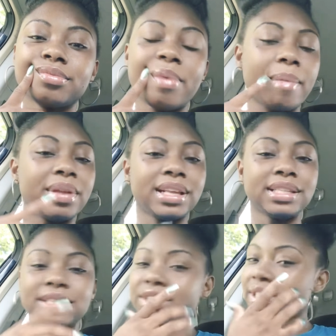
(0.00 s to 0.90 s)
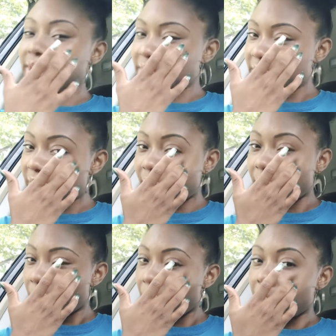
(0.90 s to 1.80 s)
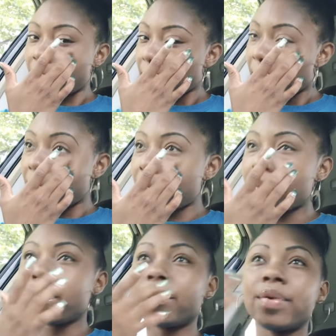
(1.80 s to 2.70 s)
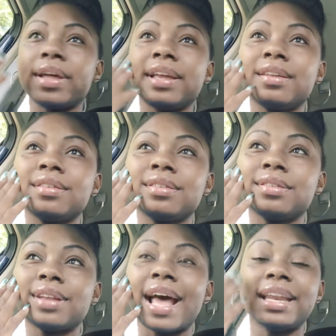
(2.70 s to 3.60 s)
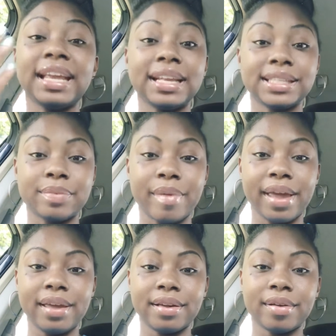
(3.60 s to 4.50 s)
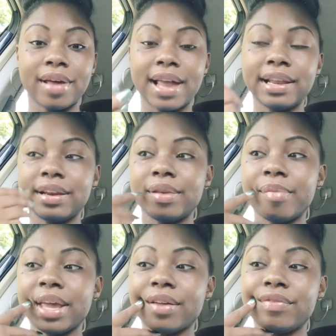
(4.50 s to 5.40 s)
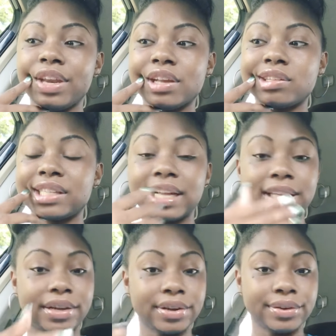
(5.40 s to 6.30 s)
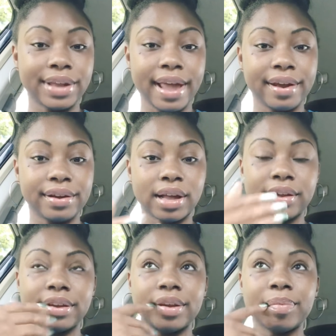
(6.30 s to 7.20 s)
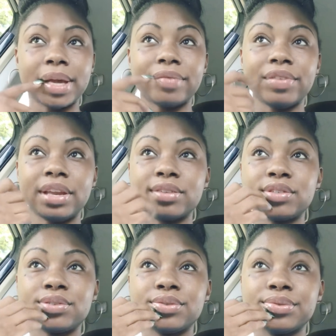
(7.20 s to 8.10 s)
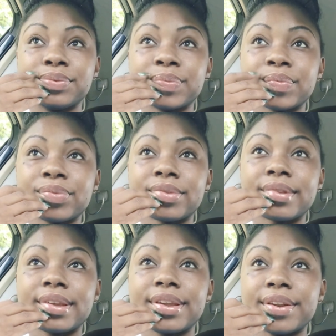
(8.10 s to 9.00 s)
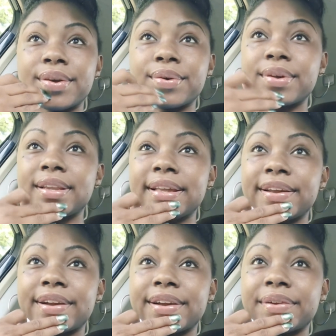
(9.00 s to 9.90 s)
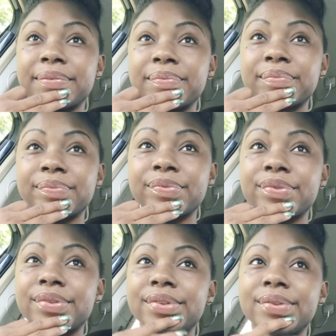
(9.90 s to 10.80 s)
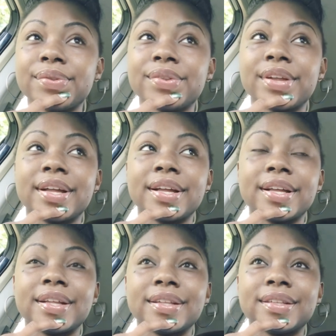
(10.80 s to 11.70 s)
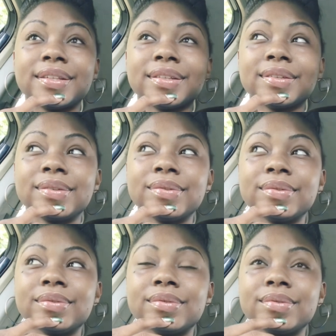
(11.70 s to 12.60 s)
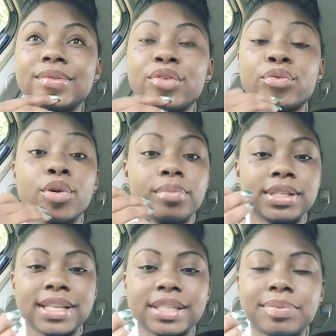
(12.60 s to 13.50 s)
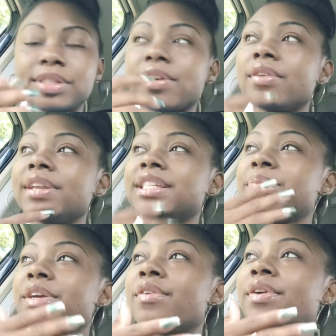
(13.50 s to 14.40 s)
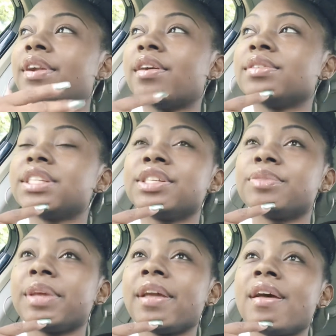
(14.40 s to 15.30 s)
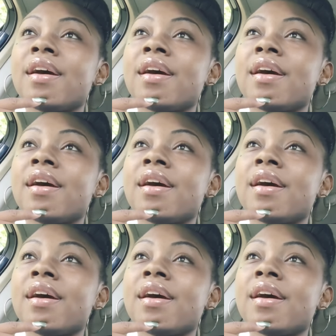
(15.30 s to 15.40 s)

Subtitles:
maybe this is just, what I needed to make. I needed to make a video to clear the air. I needed to make a video to, clear the rumors that's been going on. Excuse me.